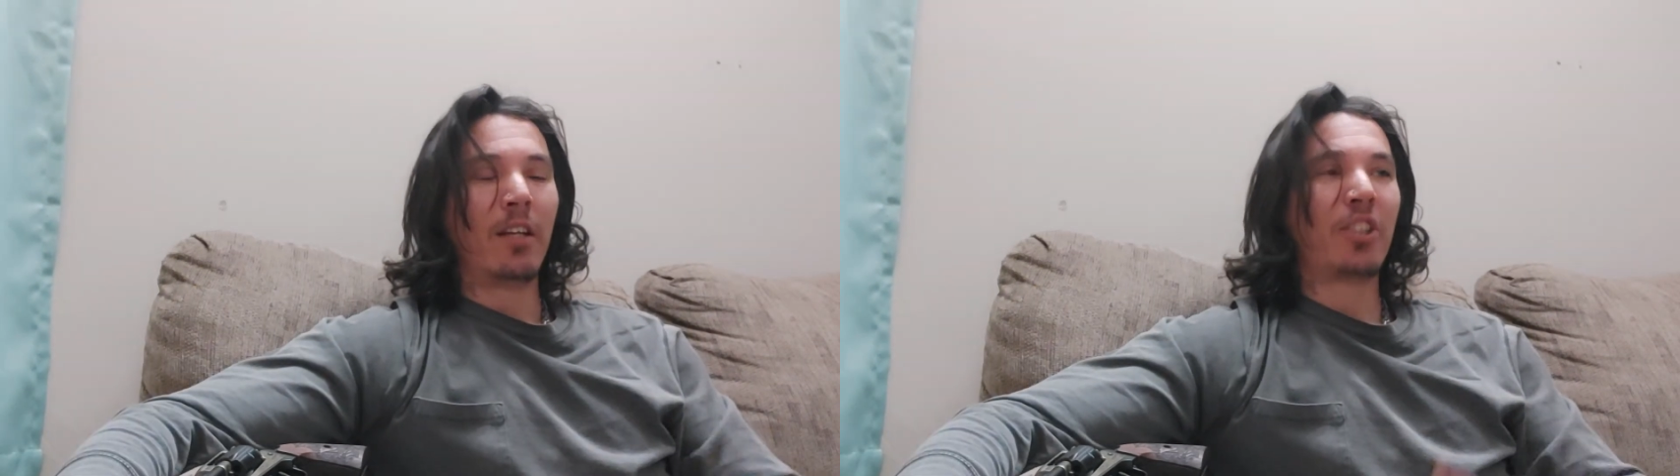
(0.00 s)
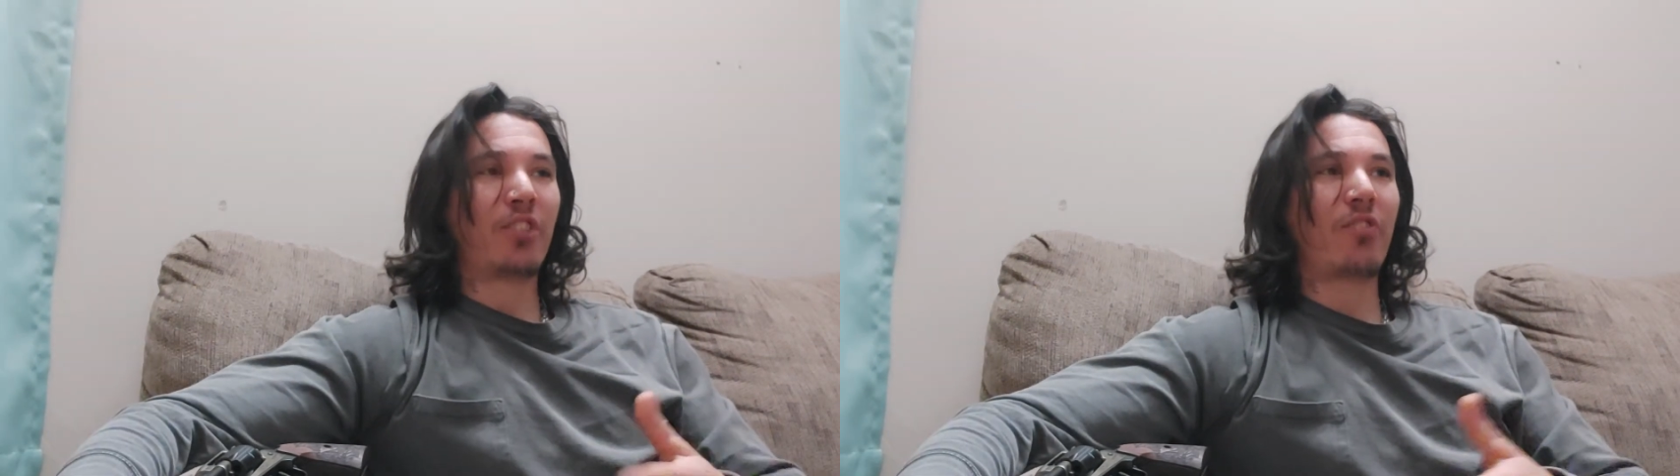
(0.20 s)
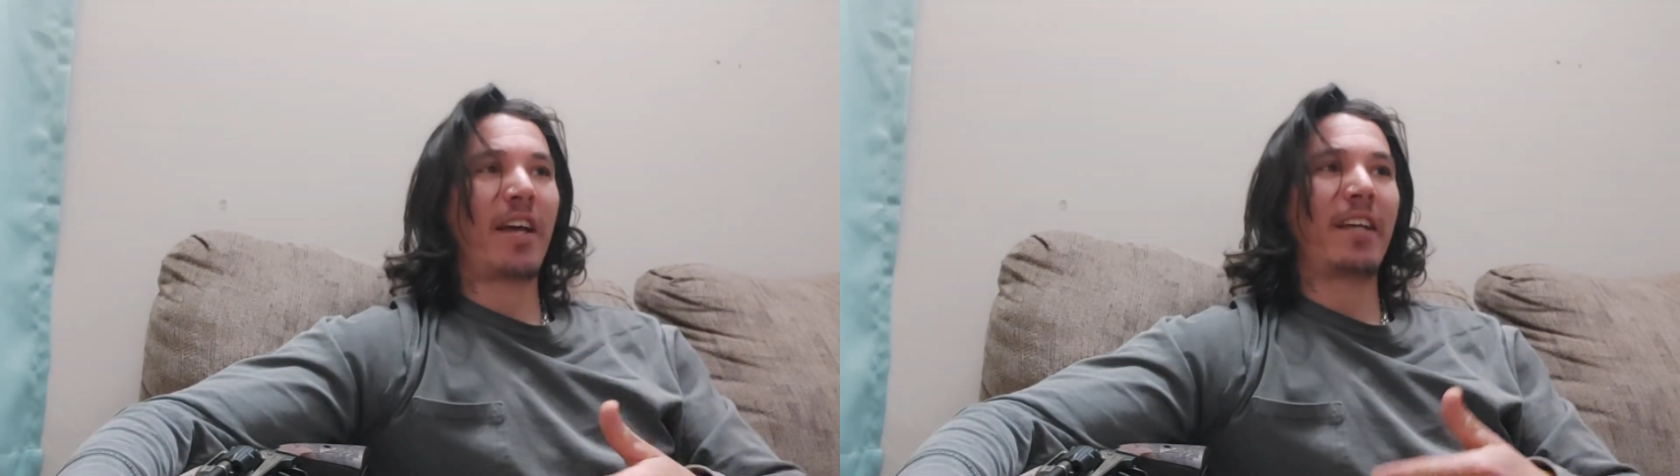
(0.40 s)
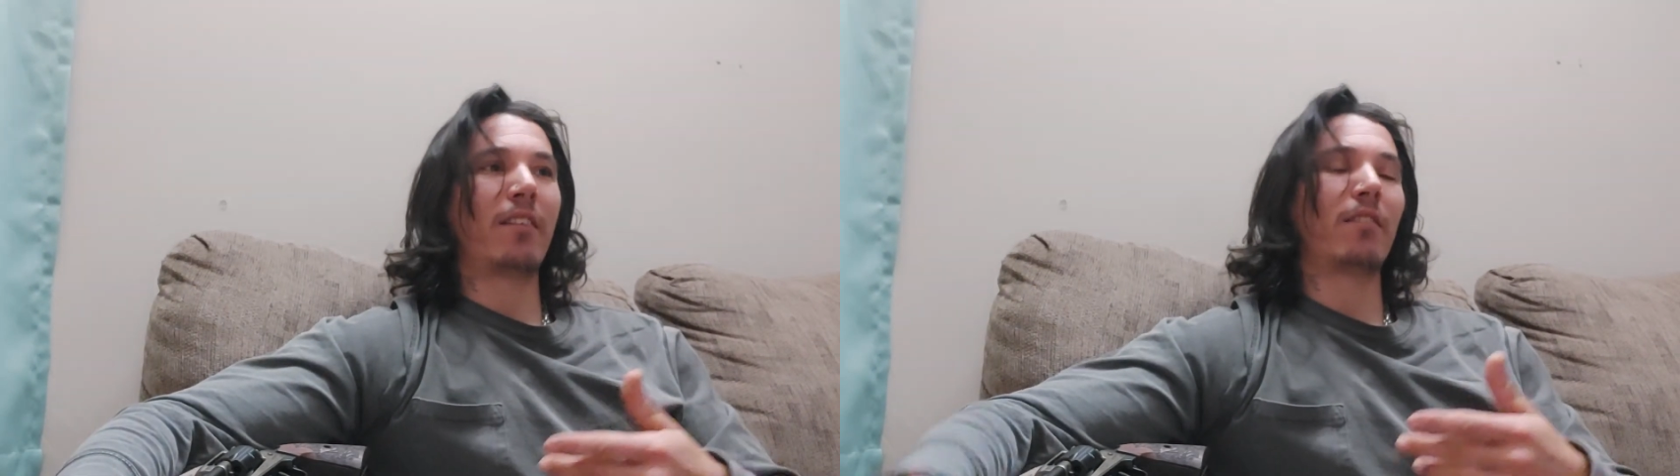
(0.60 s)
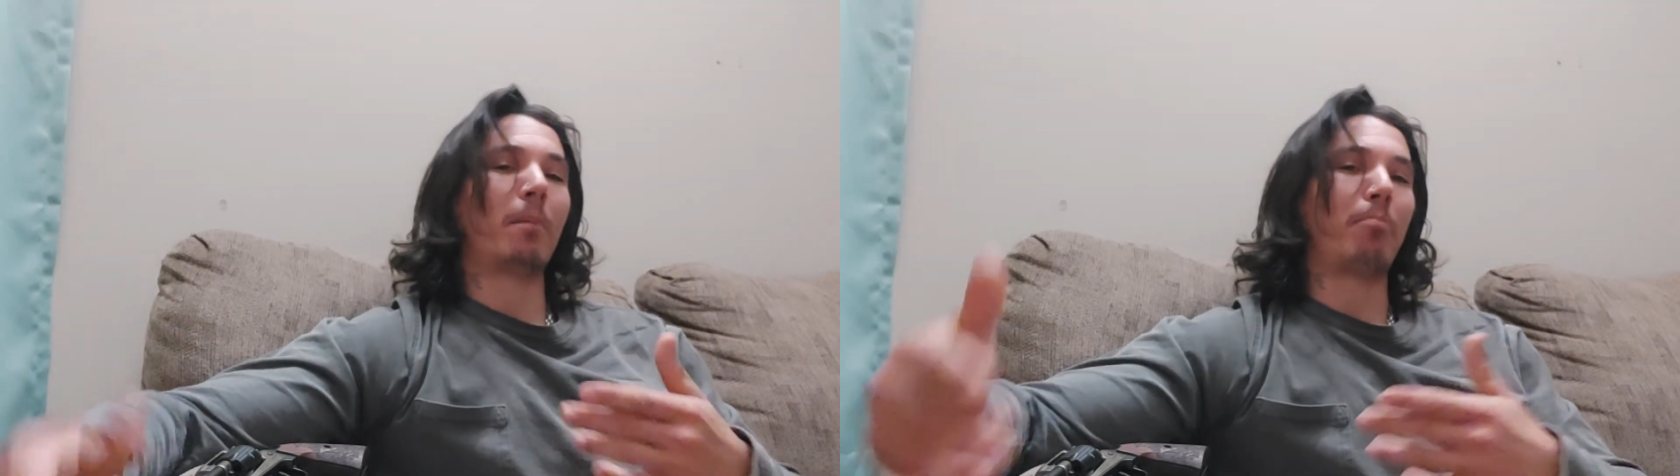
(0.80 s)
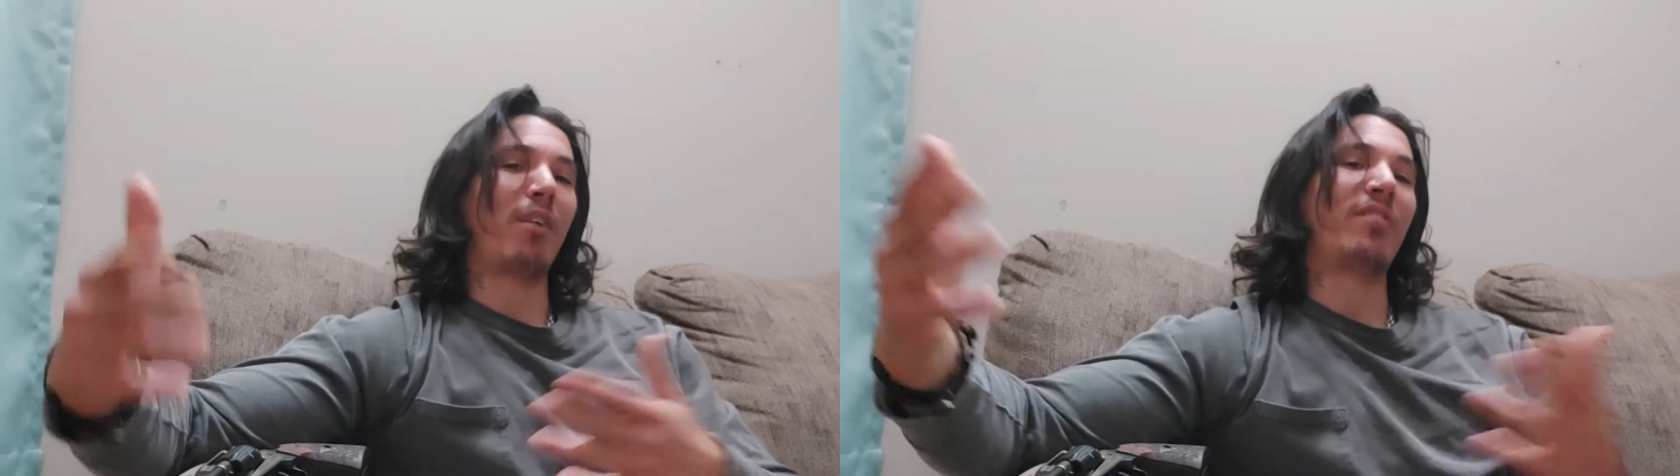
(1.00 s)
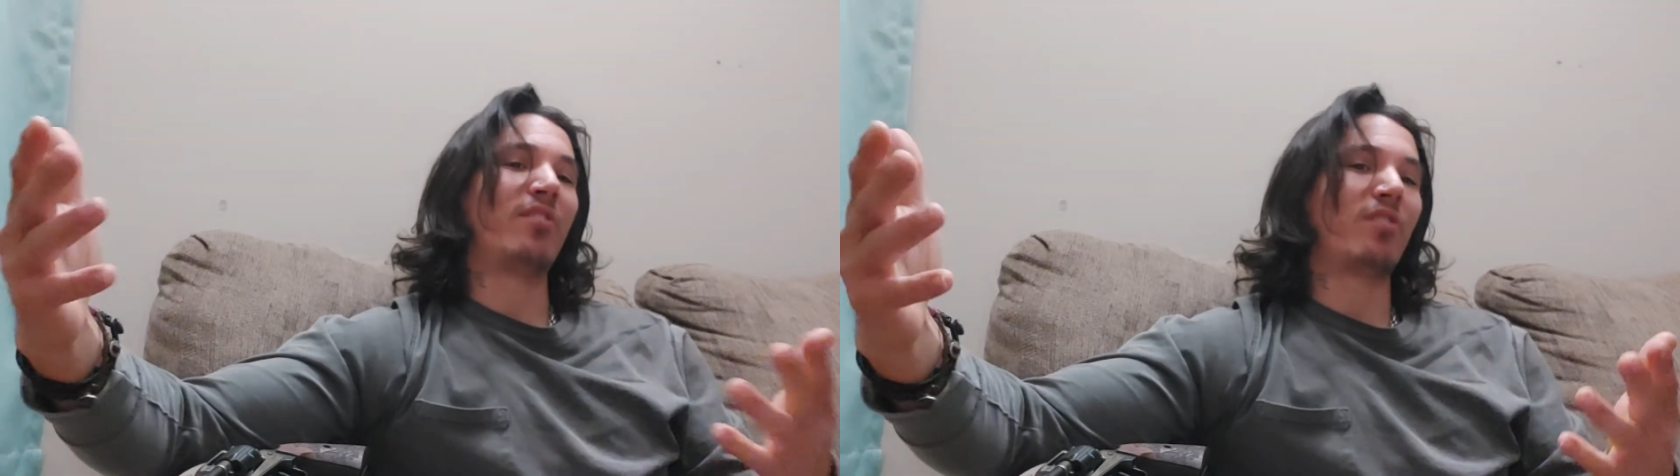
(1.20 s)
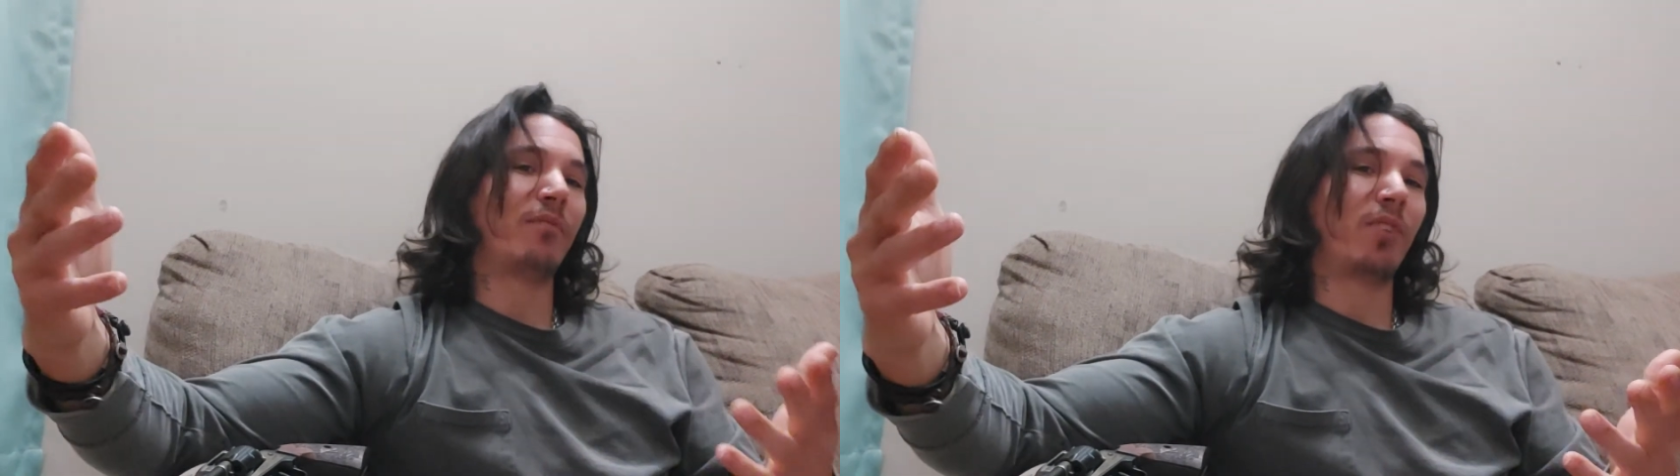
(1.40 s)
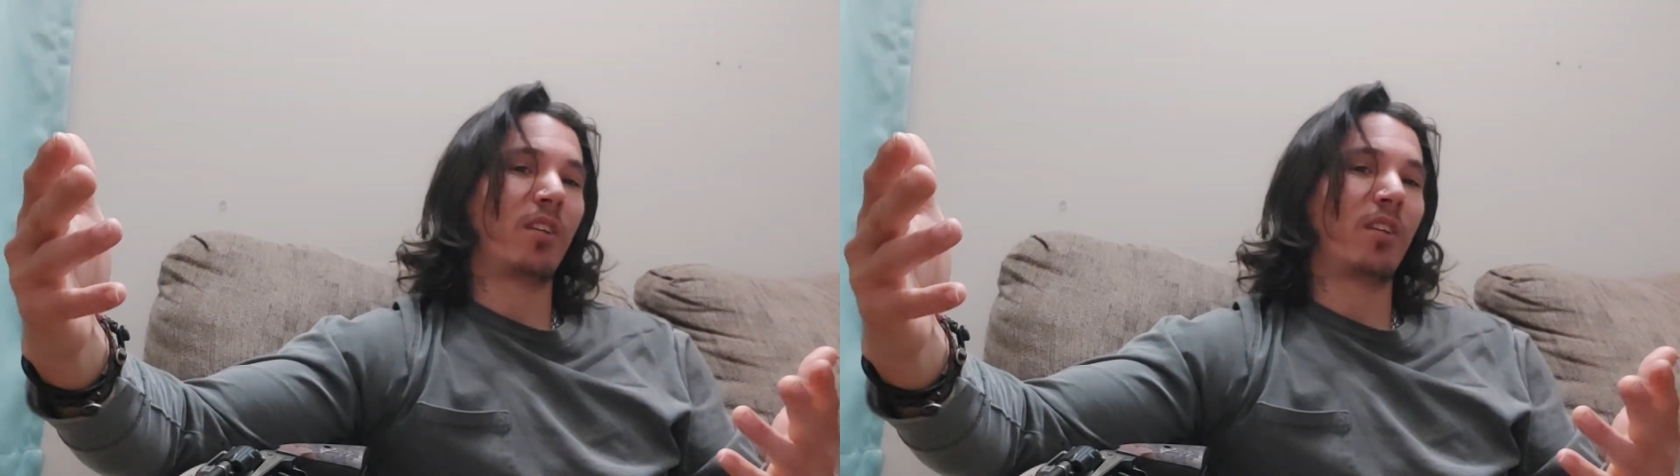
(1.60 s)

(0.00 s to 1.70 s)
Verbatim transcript: Just like the presence of a